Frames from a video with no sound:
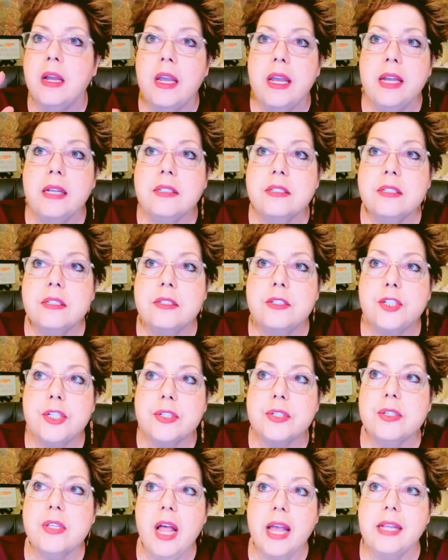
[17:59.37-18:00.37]
it's
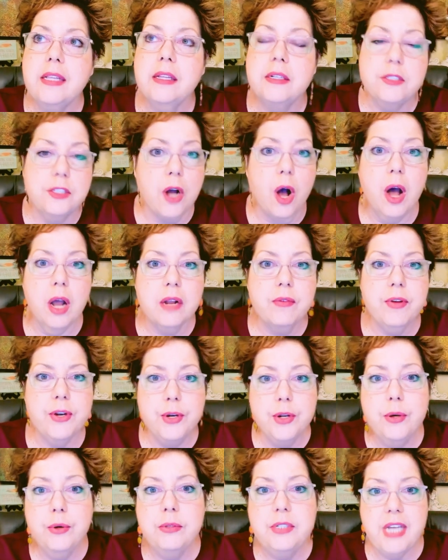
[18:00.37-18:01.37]
just like the dawn of a
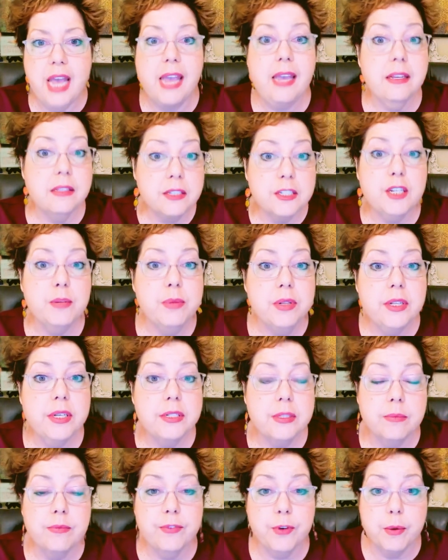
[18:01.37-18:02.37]
new day in
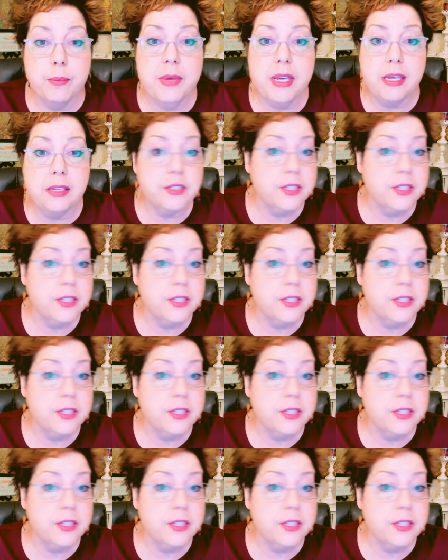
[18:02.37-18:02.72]
symbolism for me.